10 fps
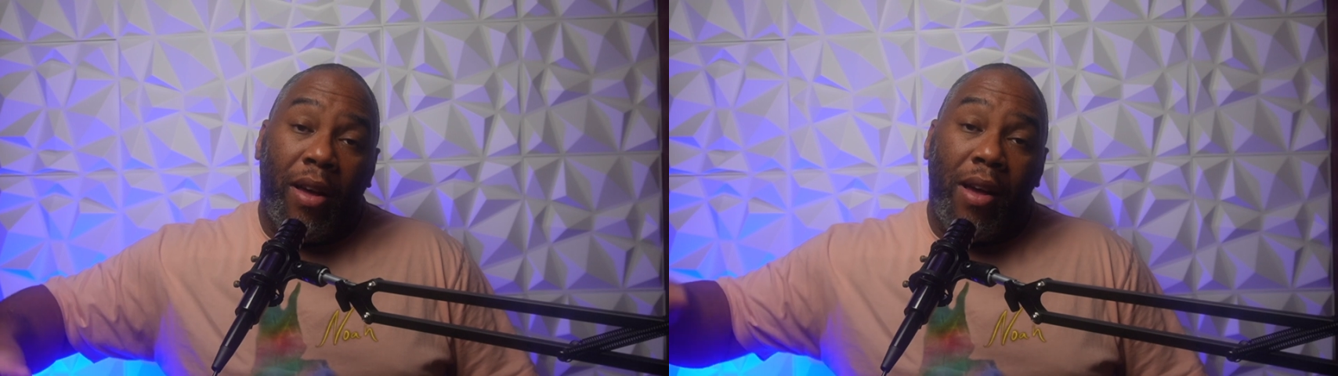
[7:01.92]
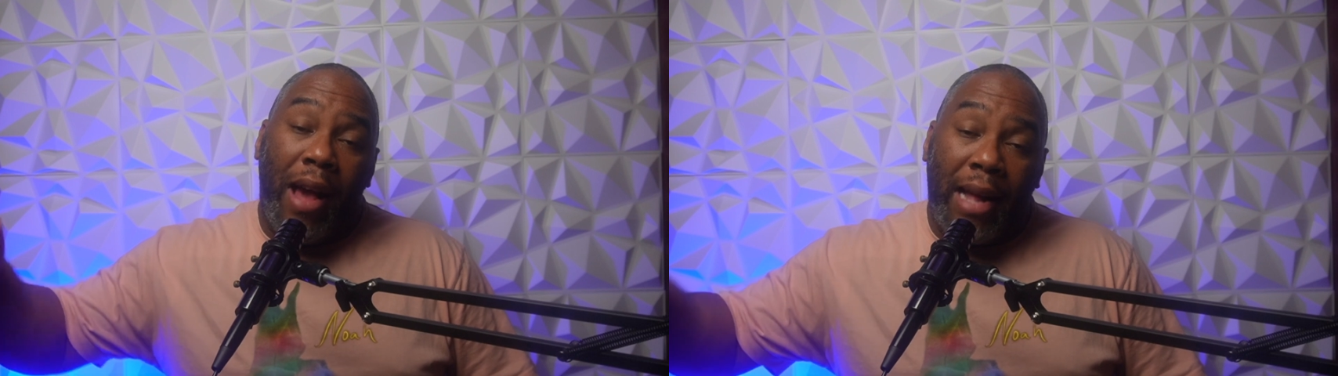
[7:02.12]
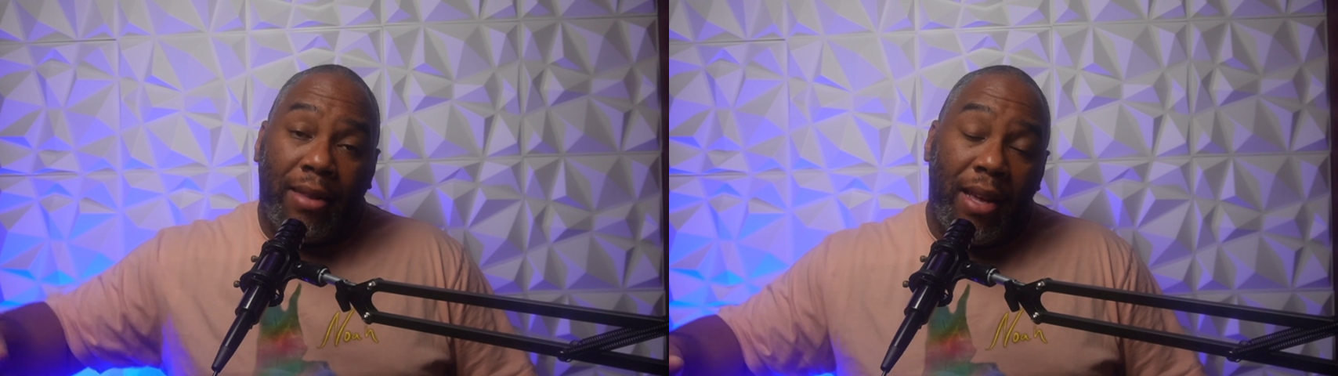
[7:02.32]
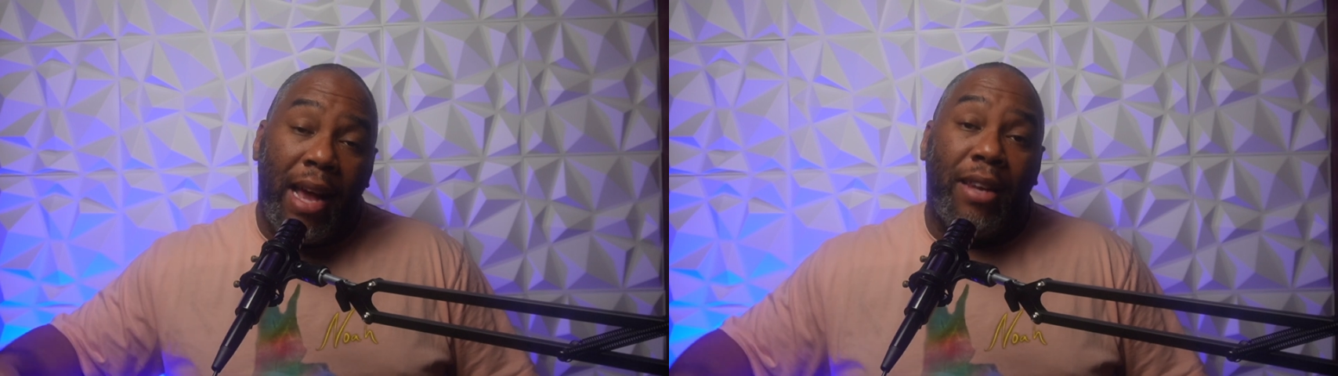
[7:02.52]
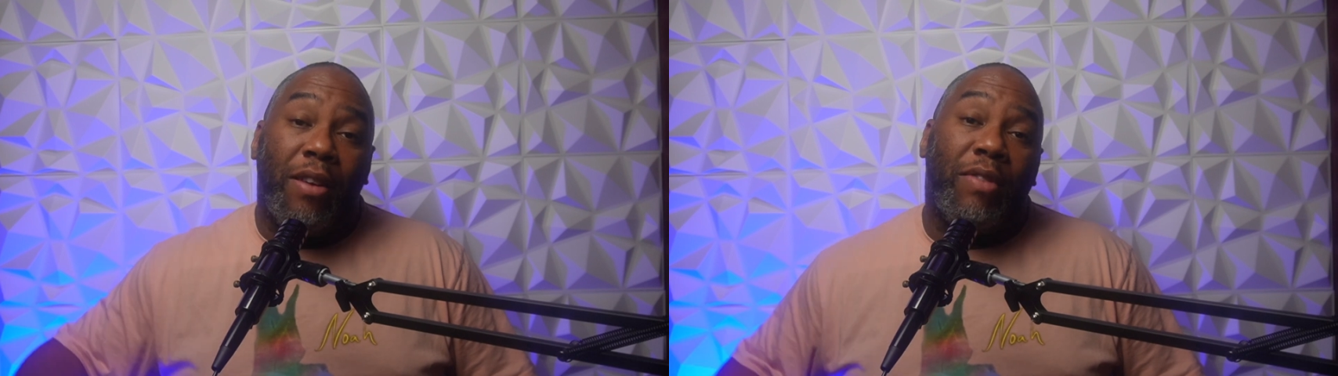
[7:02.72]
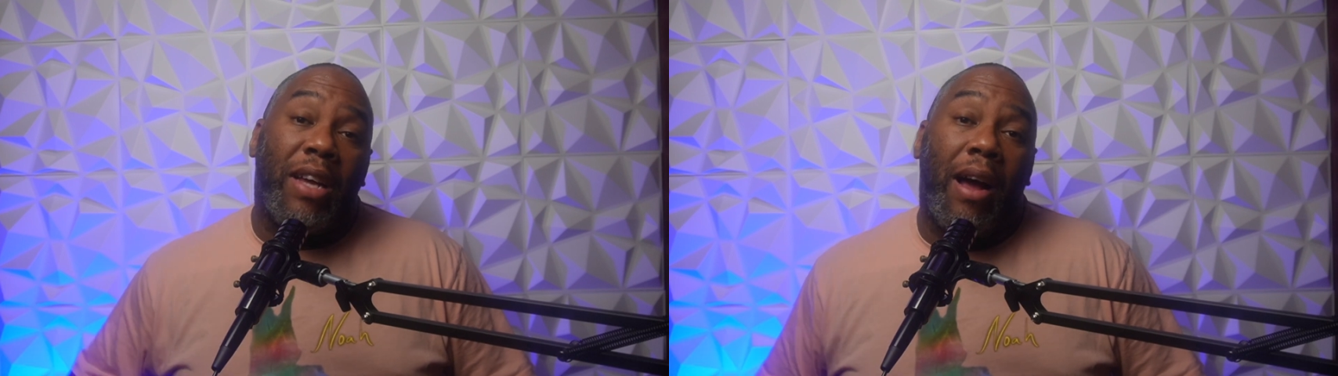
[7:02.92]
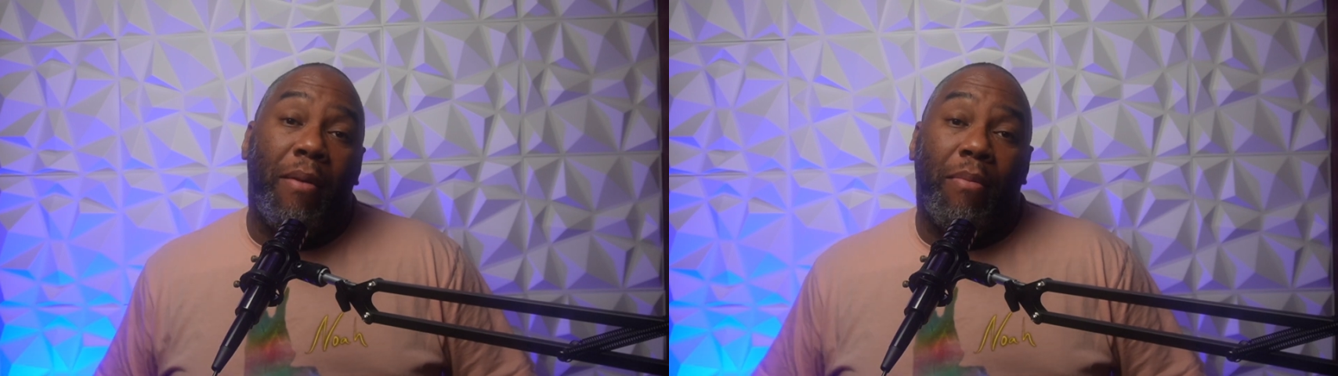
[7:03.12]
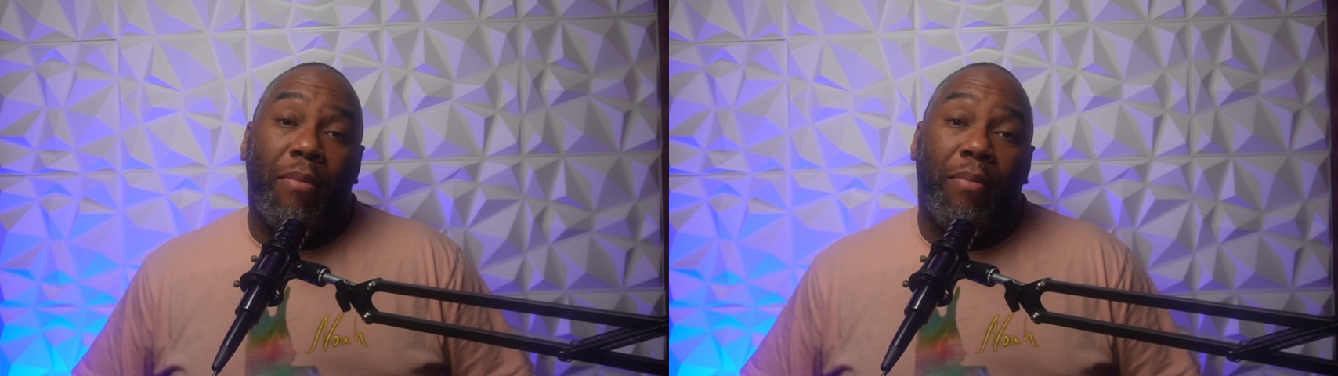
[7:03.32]
at the end of
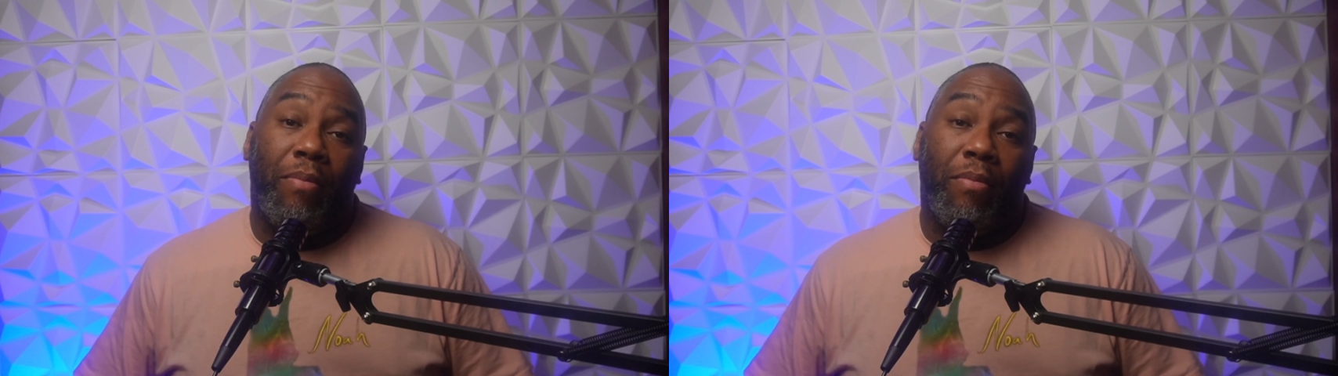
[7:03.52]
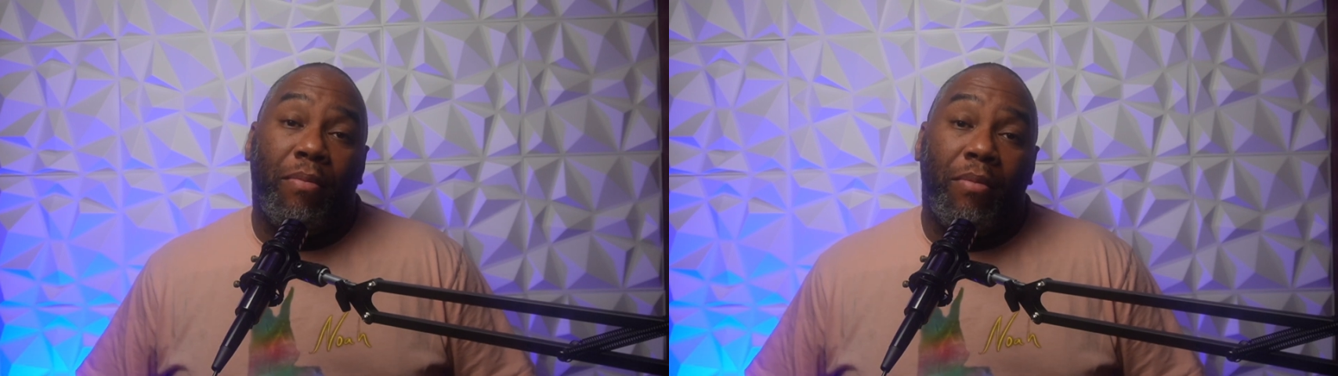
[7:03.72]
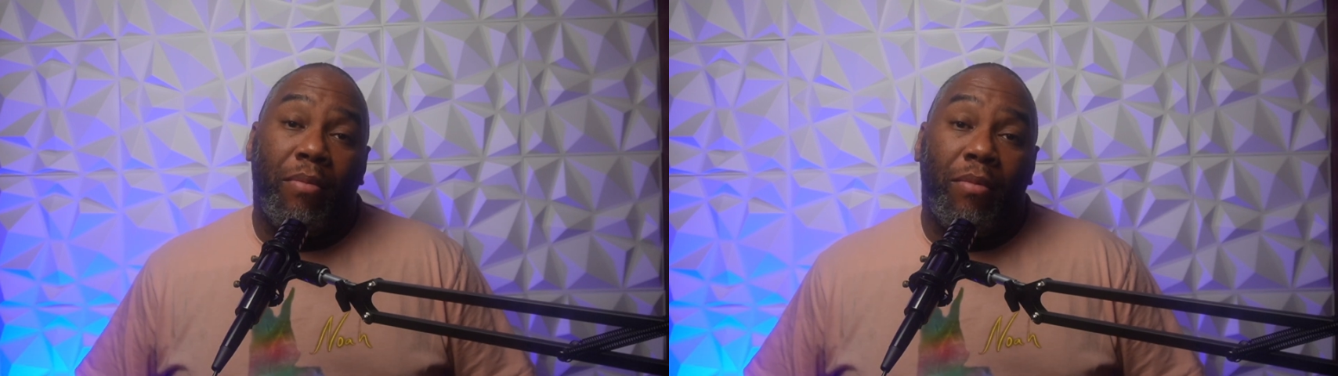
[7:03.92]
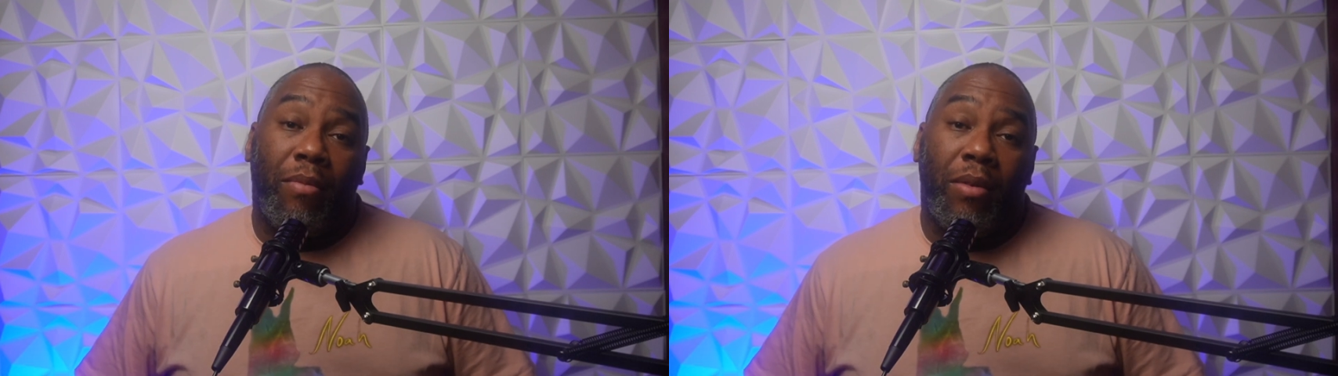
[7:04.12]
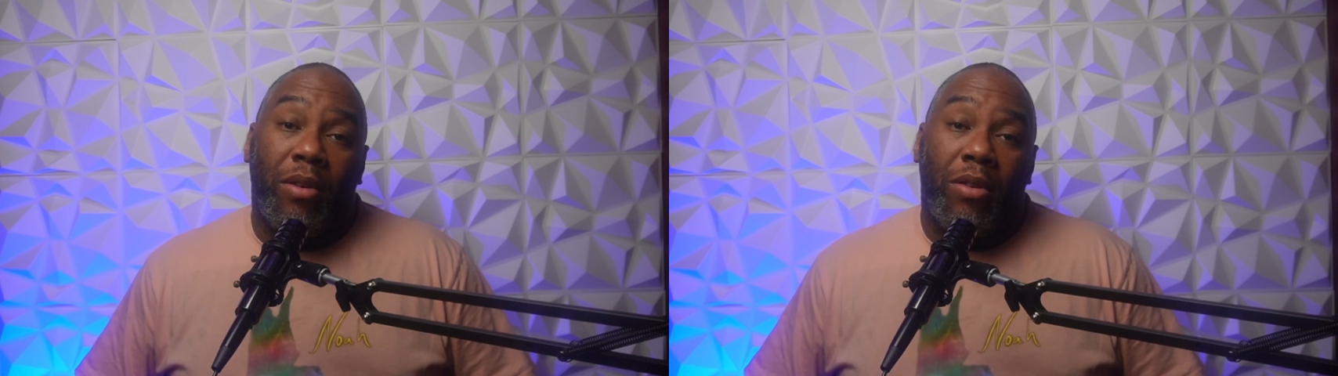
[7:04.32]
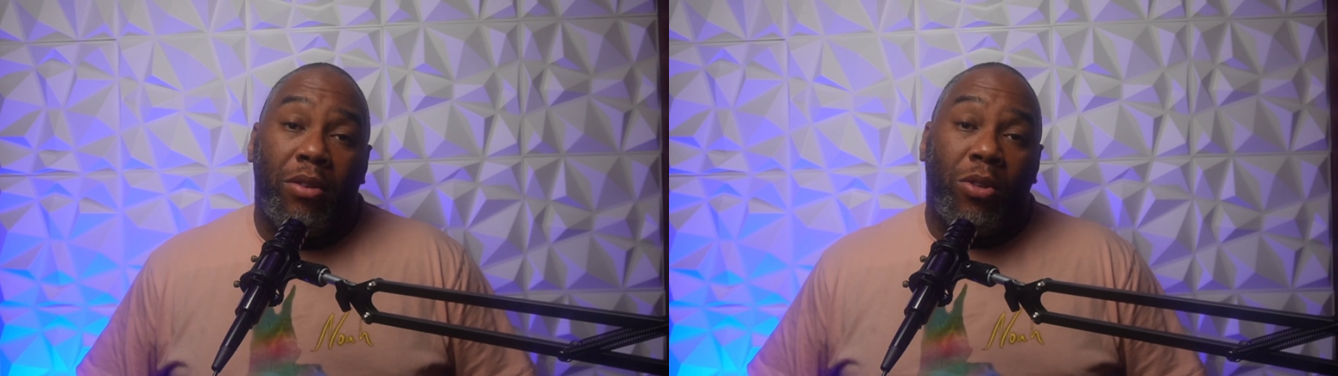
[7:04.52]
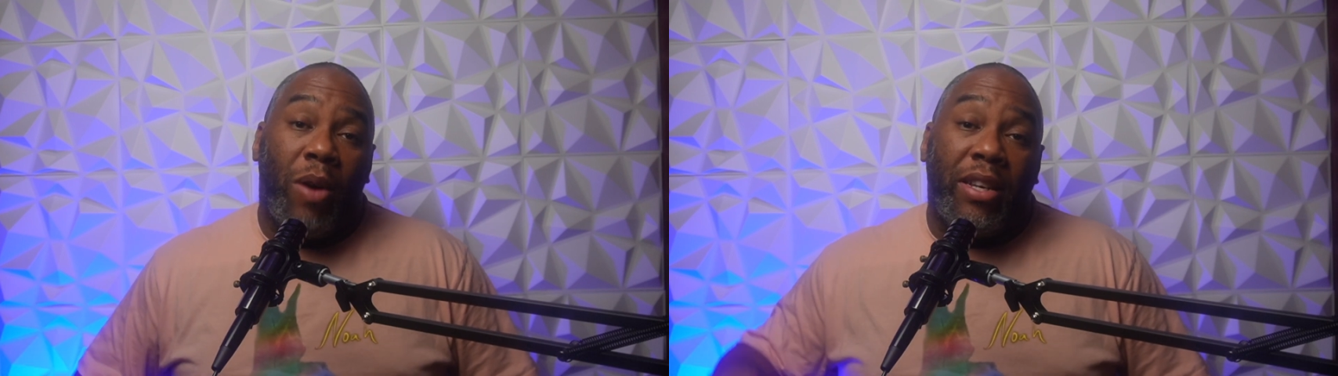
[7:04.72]
time. So